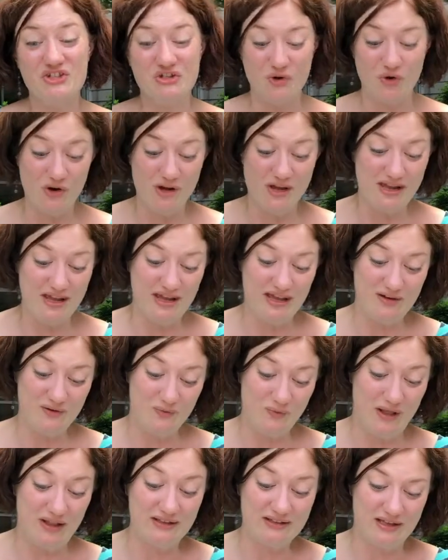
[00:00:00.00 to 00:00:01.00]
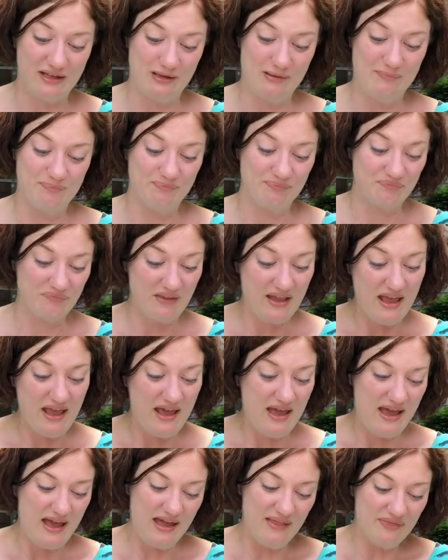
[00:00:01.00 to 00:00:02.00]
joy and welcome.
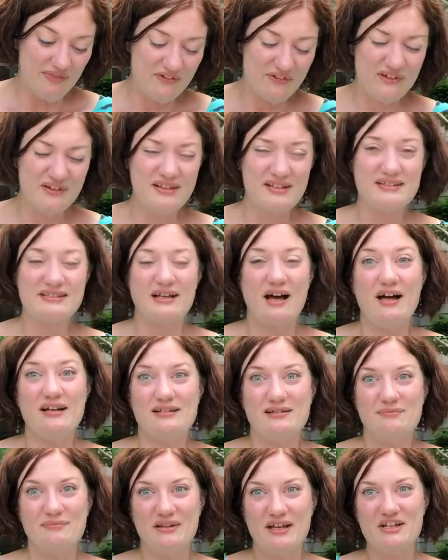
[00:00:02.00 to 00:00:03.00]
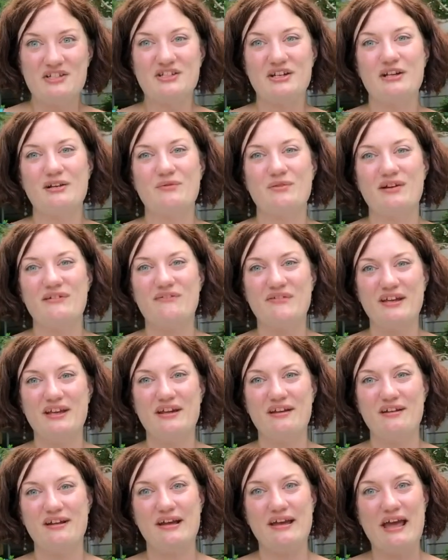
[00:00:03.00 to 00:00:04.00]
And through this contemplation, we're
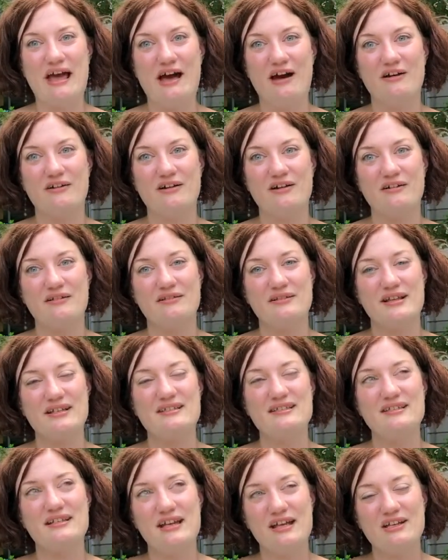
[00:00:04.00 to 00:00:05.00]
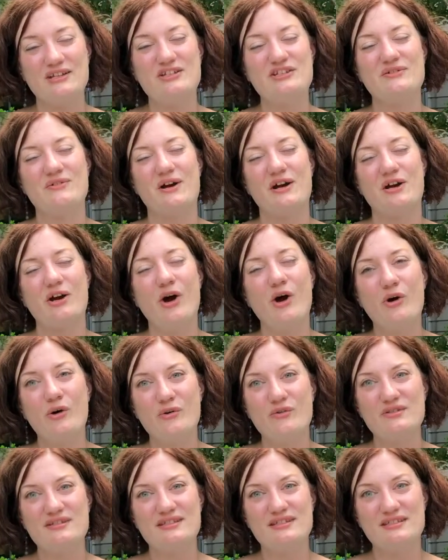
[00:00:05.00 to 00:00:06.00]
figuring out, listening to our
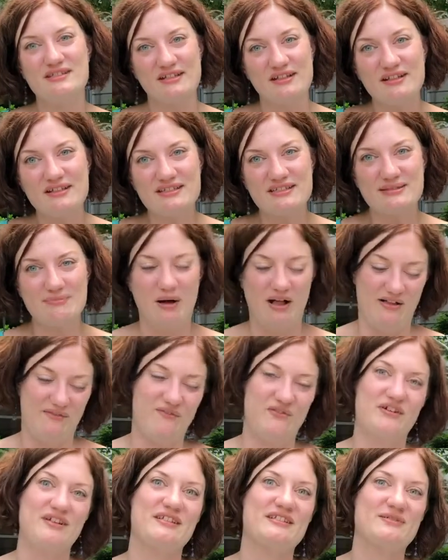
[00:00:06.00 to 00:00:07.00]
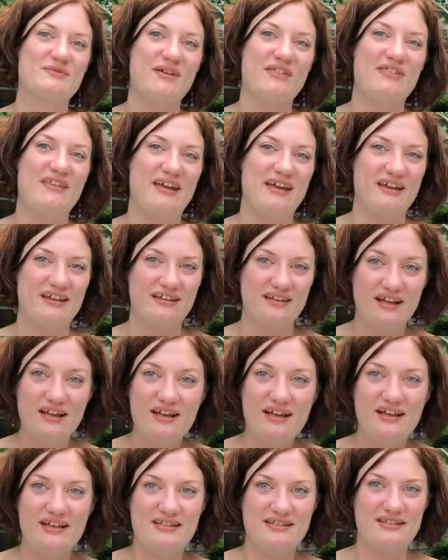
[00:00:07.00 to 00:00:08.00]
own still small voice within
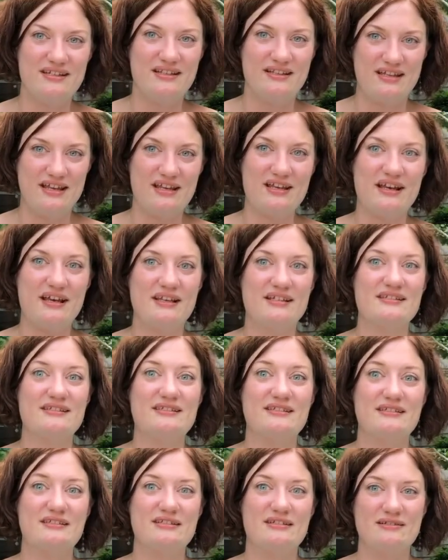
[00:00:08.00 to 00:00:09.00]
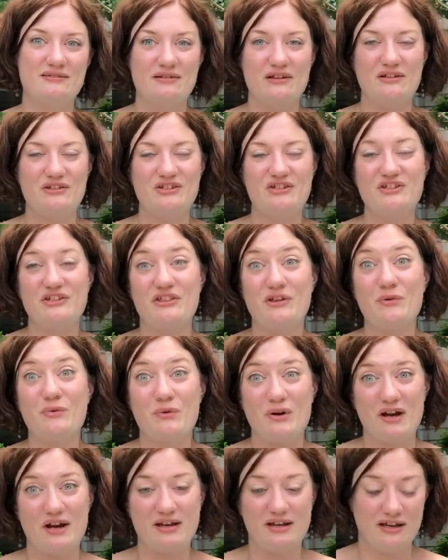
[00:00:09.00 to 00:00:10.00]
to lead us to the
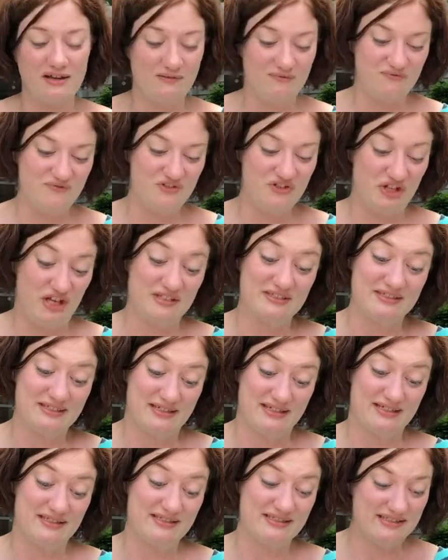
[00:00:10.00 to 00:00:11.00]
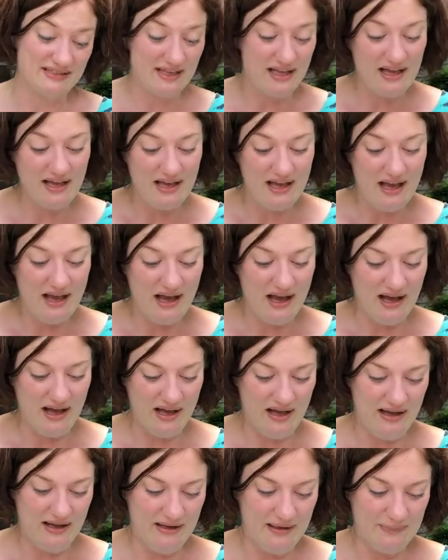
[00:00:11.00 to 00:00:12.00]
work of justice.
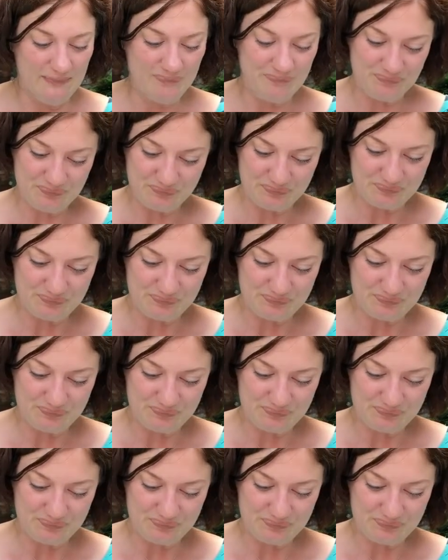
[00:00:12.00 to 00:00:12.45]
And